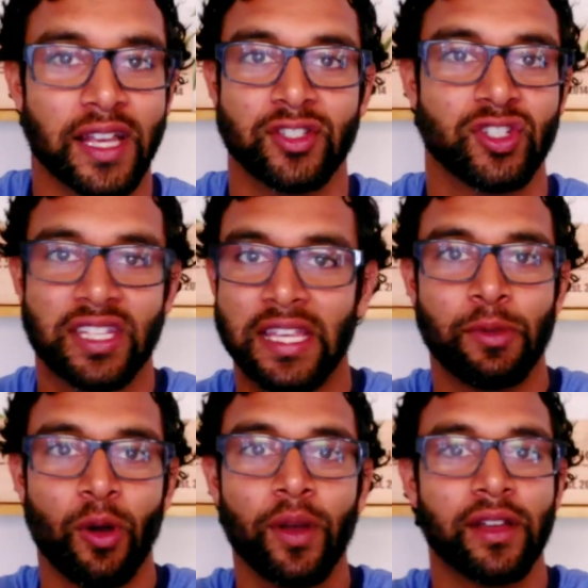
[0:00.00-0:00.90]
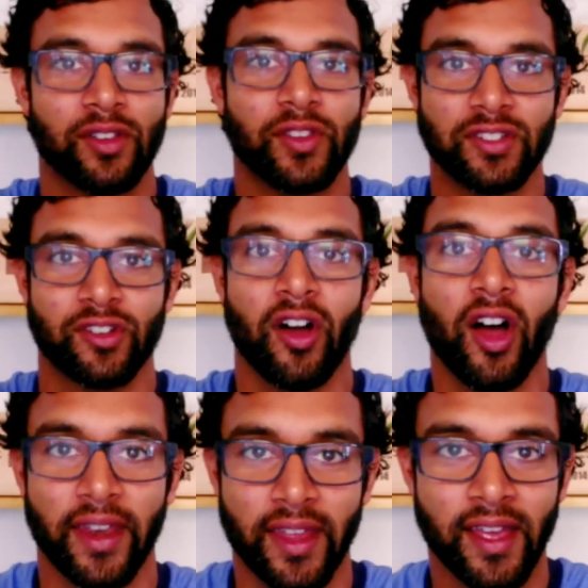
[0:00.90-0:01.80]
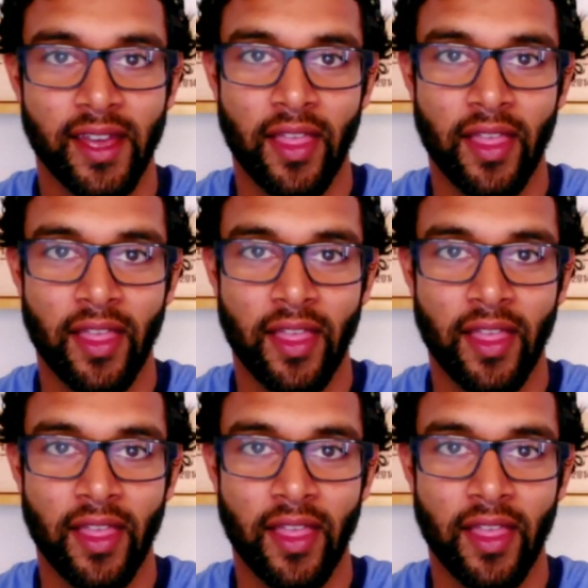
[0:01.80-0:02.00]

I can just keep going until these are gone.